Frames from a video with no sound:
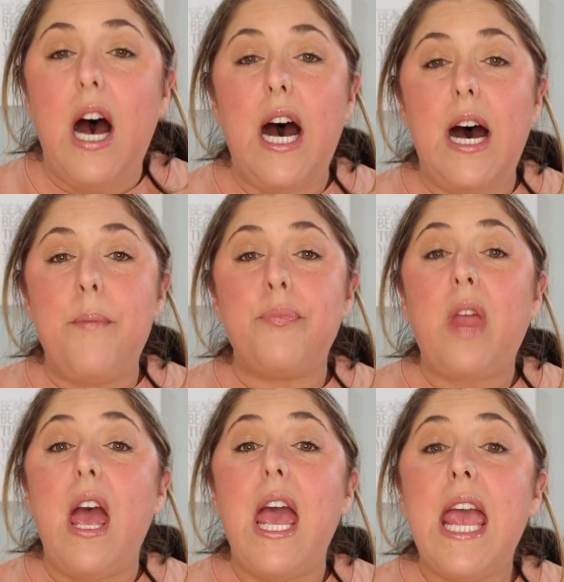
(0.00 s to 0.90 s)
And
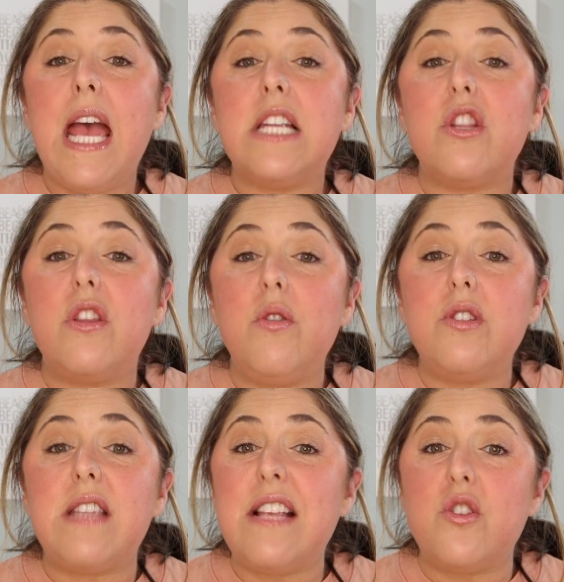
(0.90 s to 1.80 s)

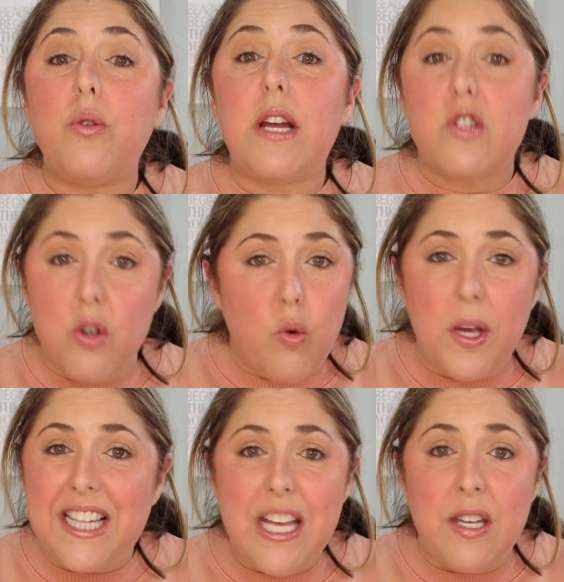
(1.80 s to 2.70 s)
that sold out so
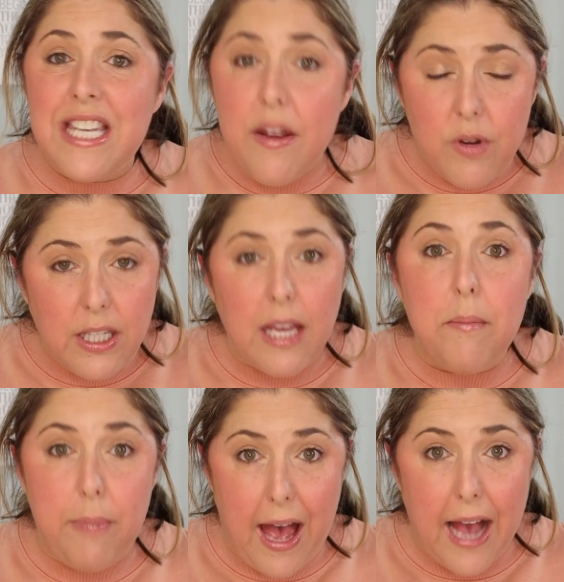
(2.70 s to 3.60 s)
quickly and never came
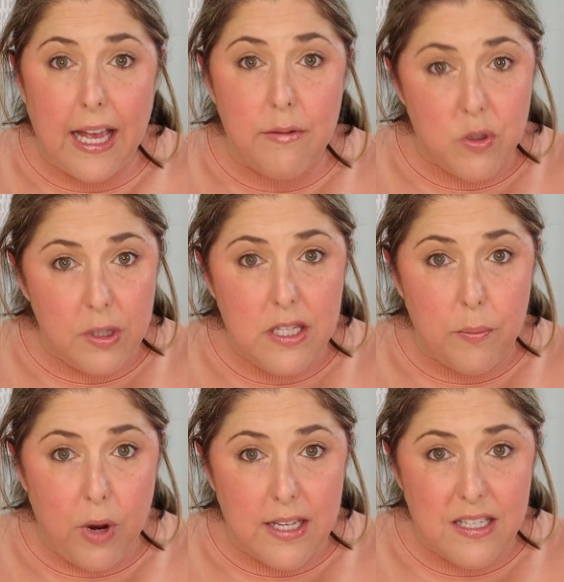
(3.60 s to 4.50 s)
back. I was really
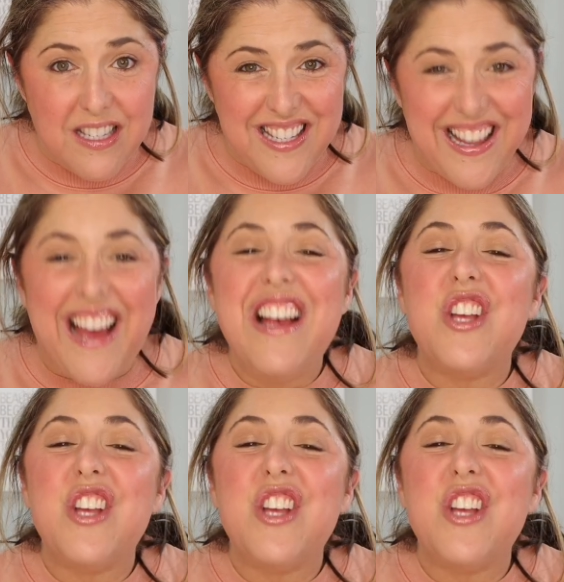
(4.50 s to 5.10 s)
surprised to see that.